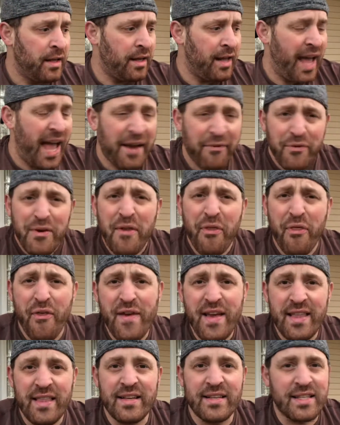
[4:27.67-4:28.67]

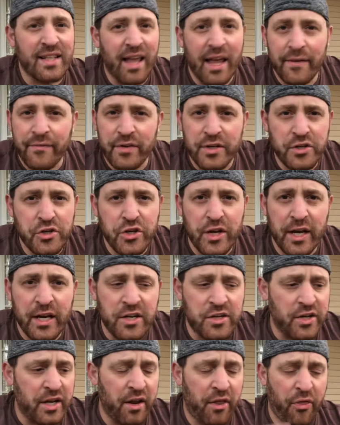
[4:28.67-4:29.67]
everything in this life is
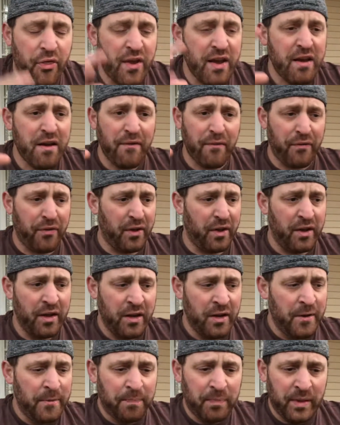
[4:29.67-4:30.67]
changing. Think of
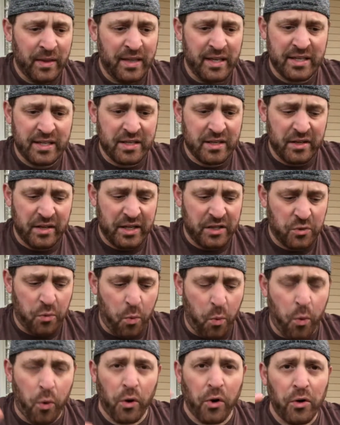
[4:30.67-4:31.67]
this
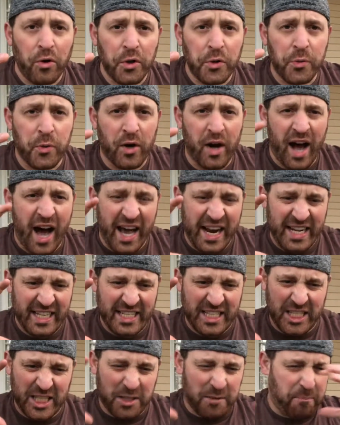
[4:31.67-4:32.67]
world we're on. It's
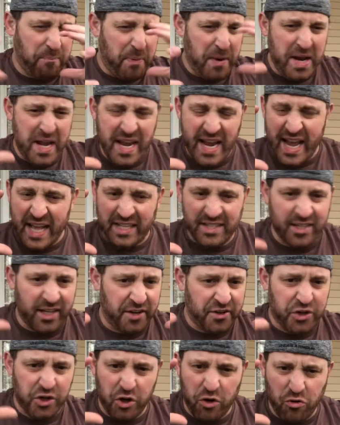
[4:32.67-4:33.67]
spinning at
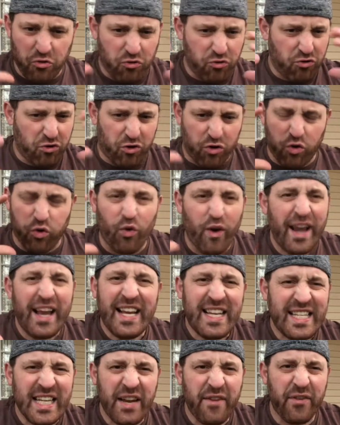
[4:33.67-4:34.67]
such a
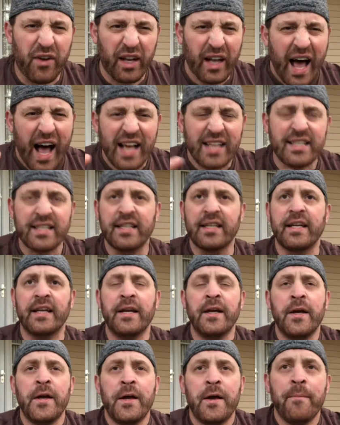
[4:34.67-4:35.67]
crazy velocity,
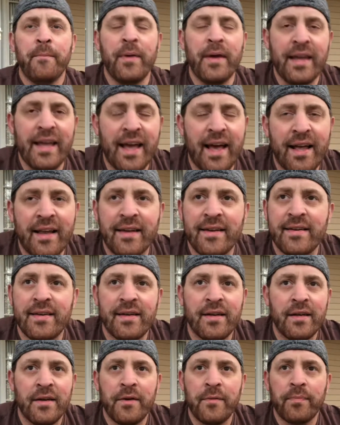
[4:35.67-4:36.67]
but yet
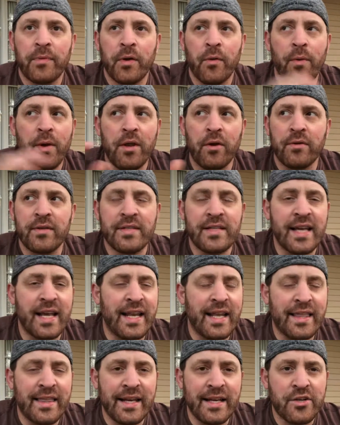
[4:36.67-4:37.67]
we don't see
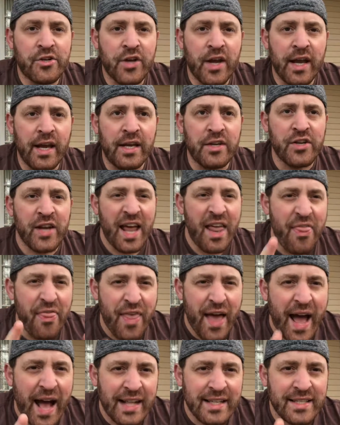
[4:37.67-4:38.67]
anything change. And
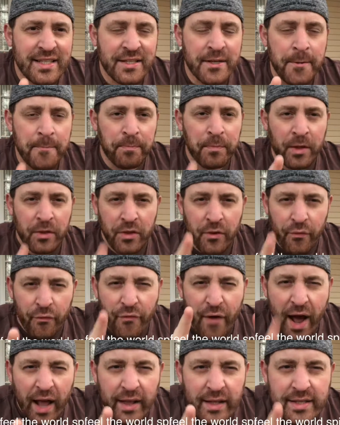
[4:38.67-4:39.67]
that's the
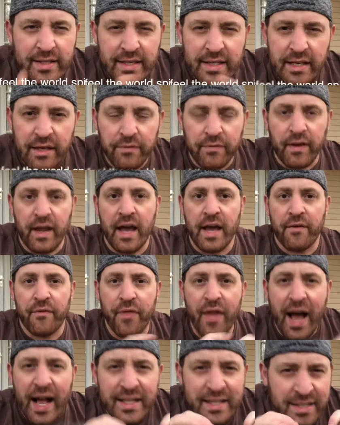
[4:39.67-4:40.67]
fallacy of life.
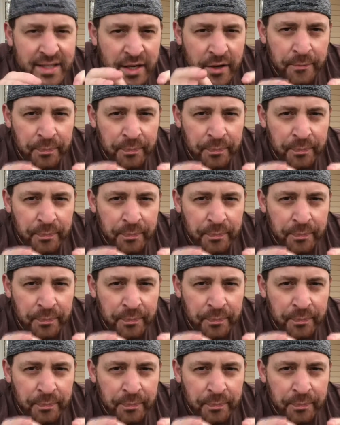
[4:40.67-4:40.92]
That's